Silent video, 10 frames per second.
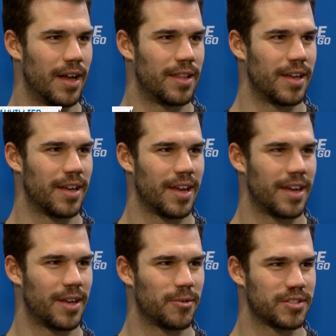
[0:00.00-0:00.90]
I think
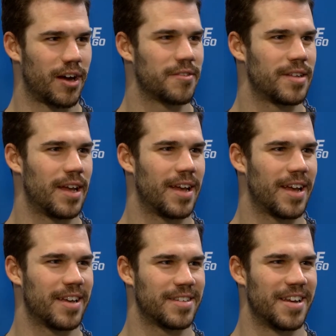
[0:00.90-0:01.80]
I was offside, I
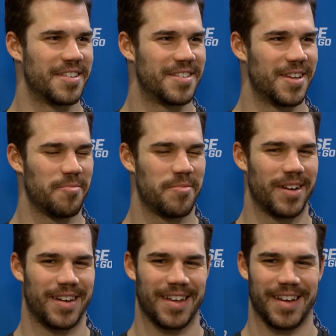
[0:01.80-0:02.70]
guess. I didn't see it,
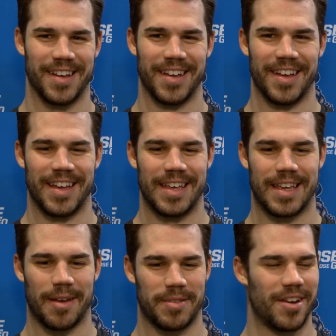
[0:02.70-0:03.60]
but he
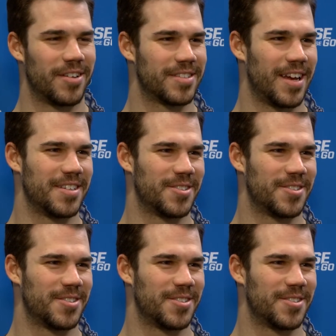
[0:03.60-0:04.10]
kept it onside.